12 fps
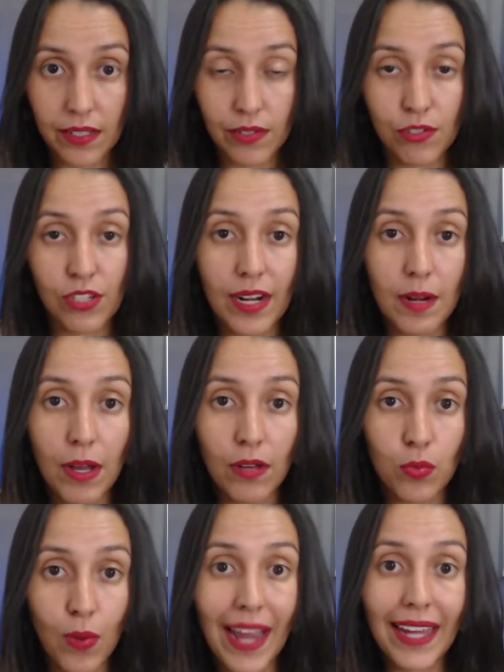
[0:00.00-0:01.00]
So it's not
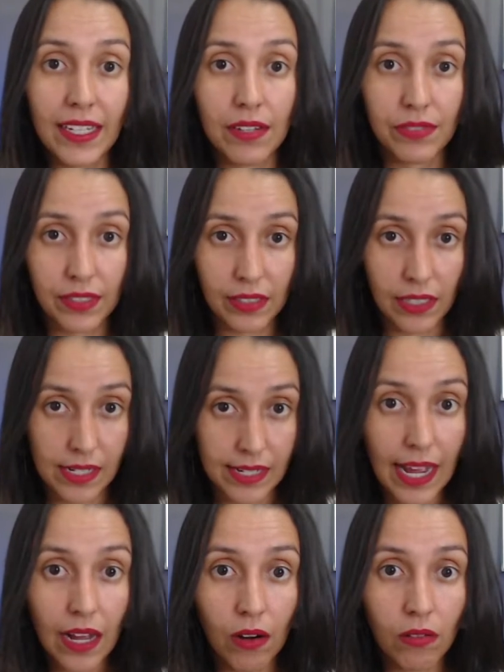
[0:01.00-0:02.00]
about writing everything
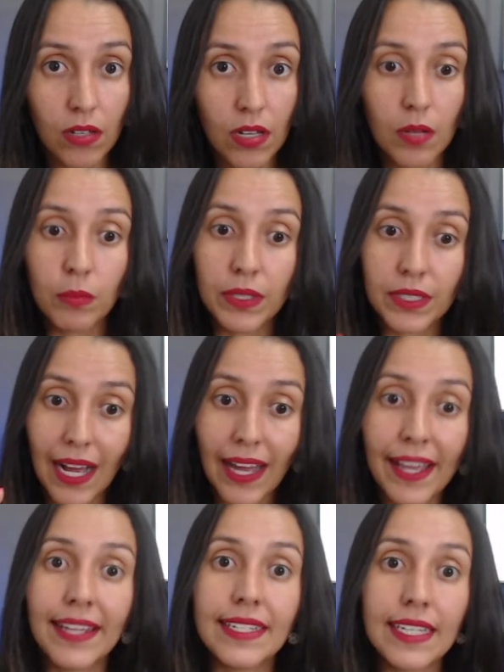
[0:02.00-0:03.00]
down, but
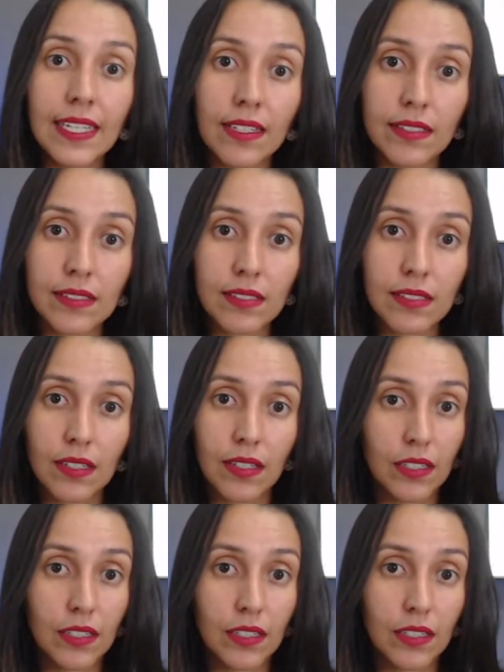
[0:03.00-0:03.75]
ideas.